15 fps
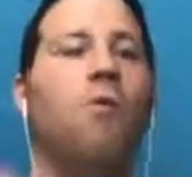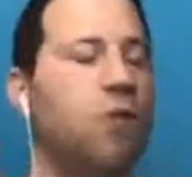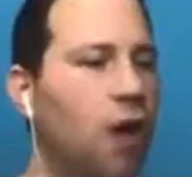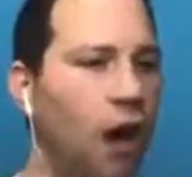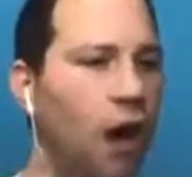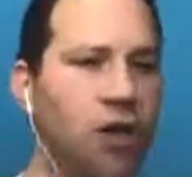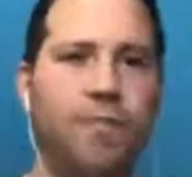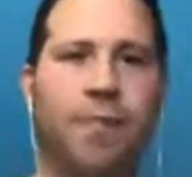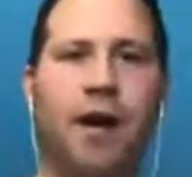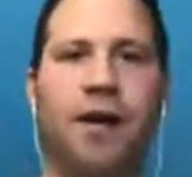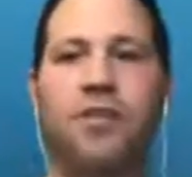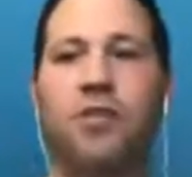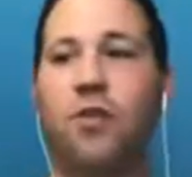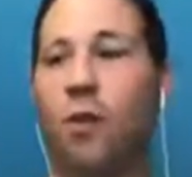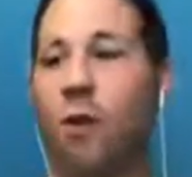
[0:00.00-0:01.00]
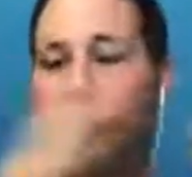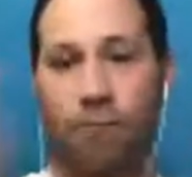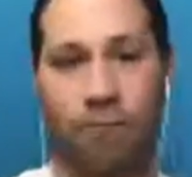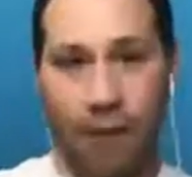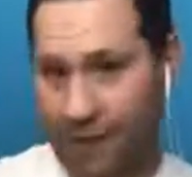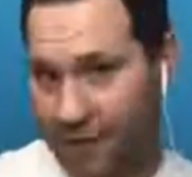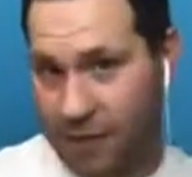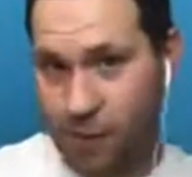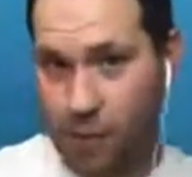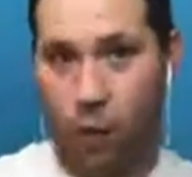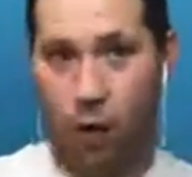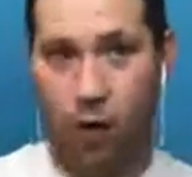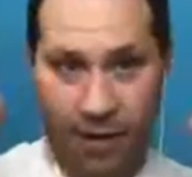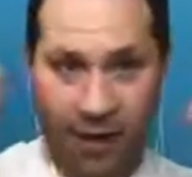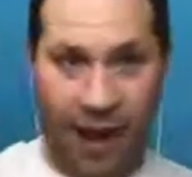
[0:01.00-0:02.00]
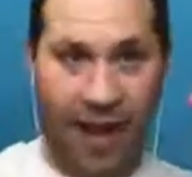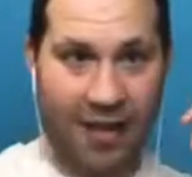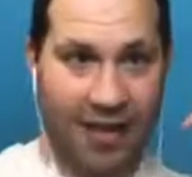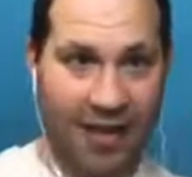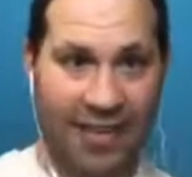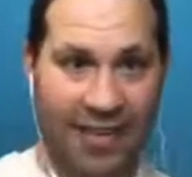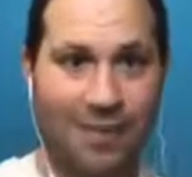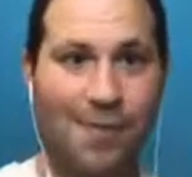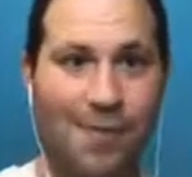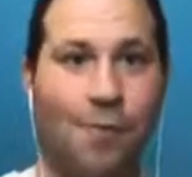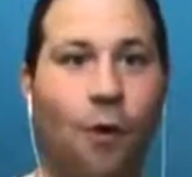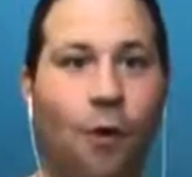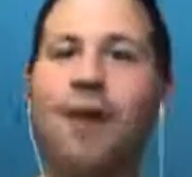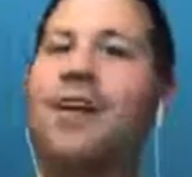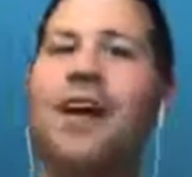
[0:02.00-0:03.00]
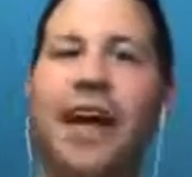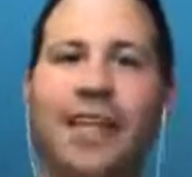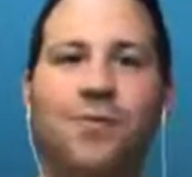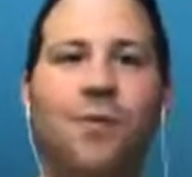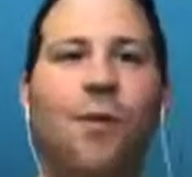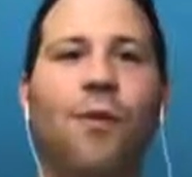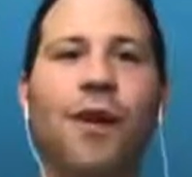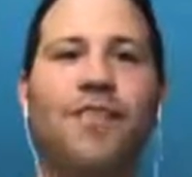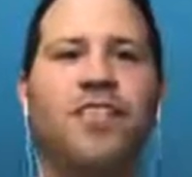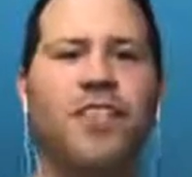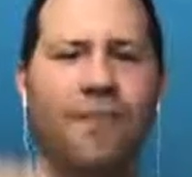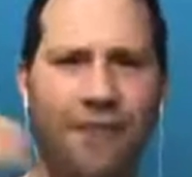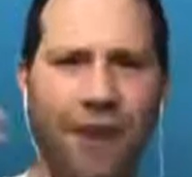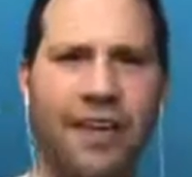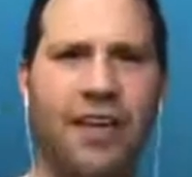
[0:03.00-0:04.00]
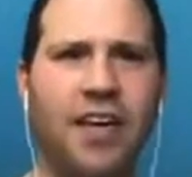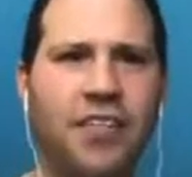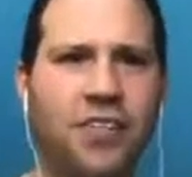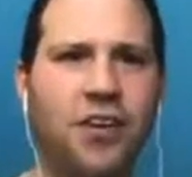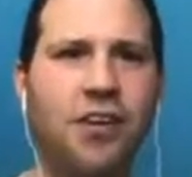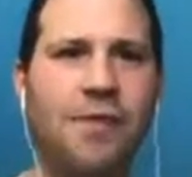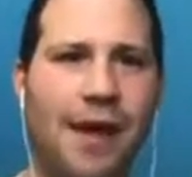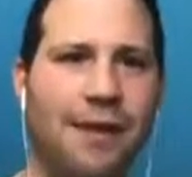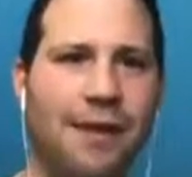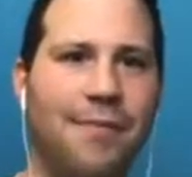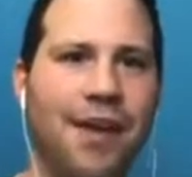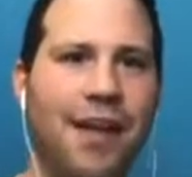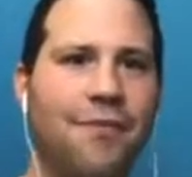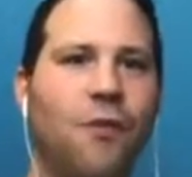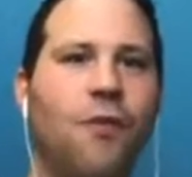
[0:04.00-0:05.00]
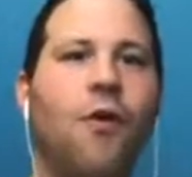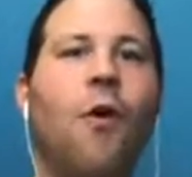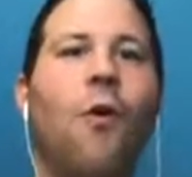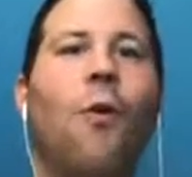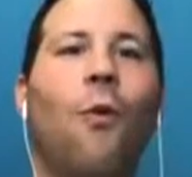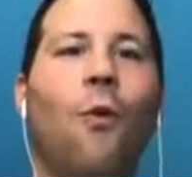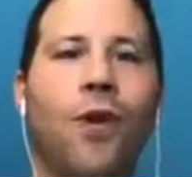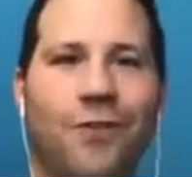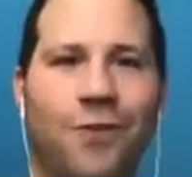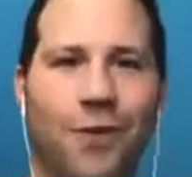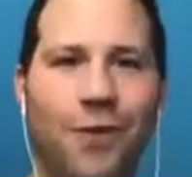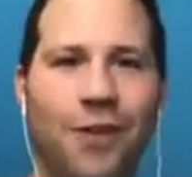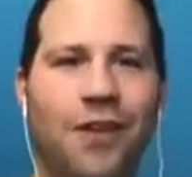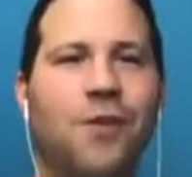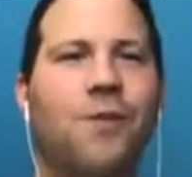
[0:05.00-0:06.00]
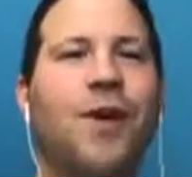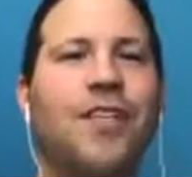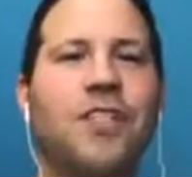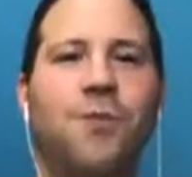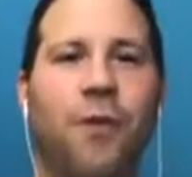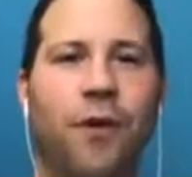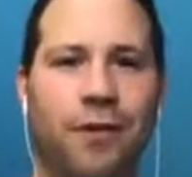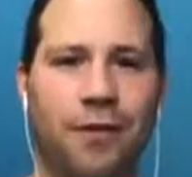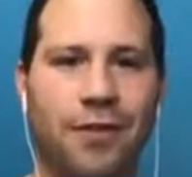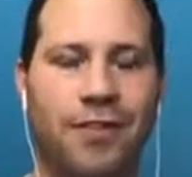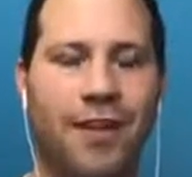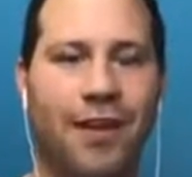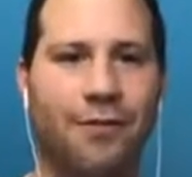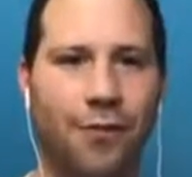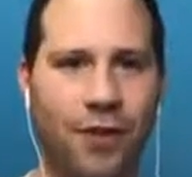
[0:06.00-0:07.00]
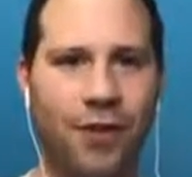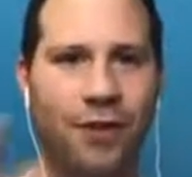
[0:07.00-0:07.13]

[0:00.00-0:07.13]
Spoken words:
$100, or if it's more in your head, you need it to be more. It's more, whatever it is. You find a certain amount of money on the floor. What do you do with it? You want to spoil yourself. What do you do?